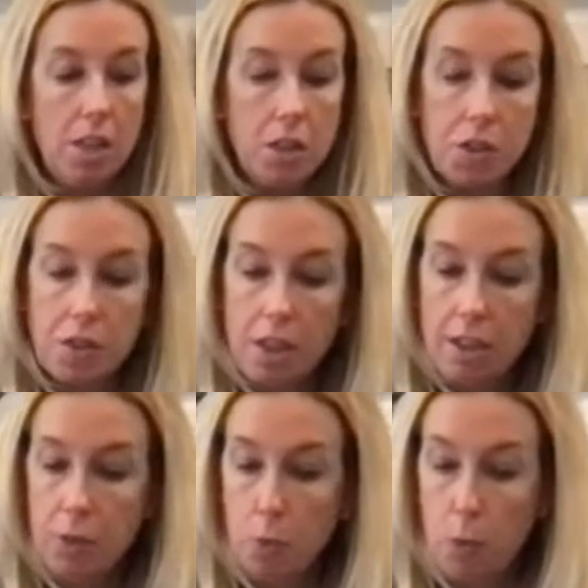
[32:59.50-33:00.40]

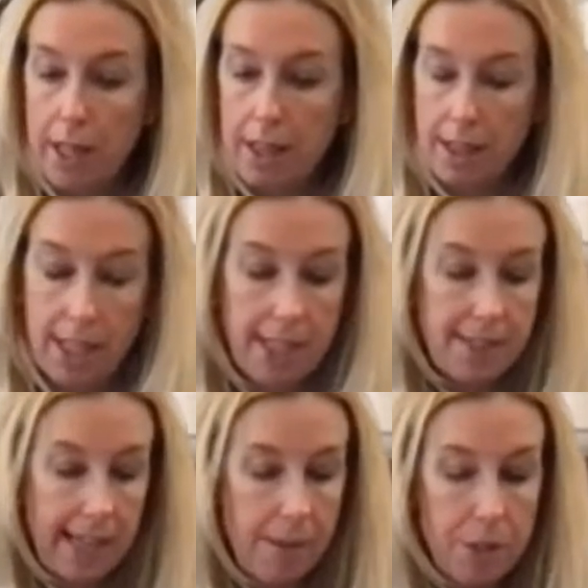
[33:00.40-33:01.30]
Serve with
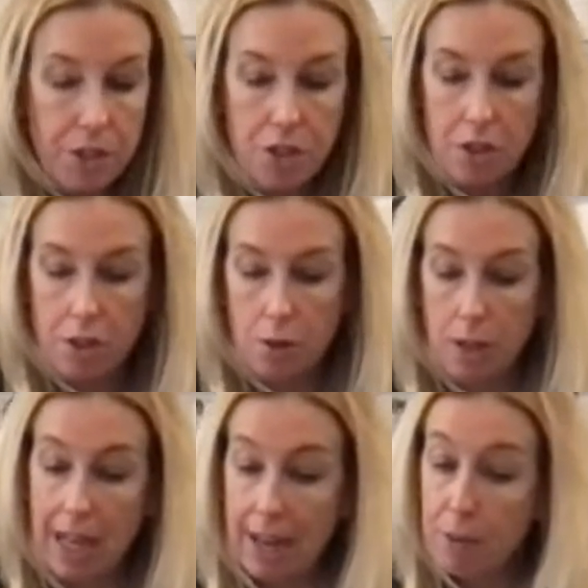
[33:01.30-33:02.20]
these, I would
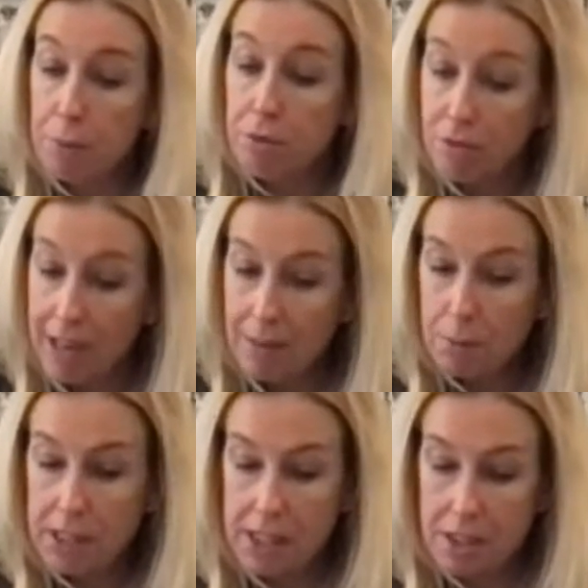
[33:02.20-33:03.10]

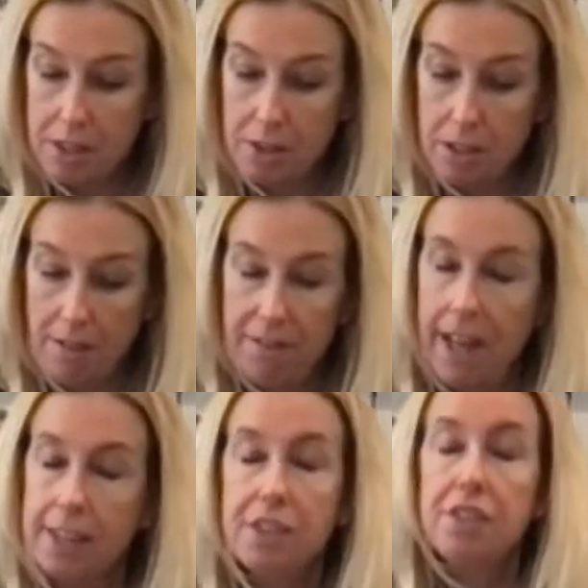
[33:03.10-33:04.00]
probably do a veg.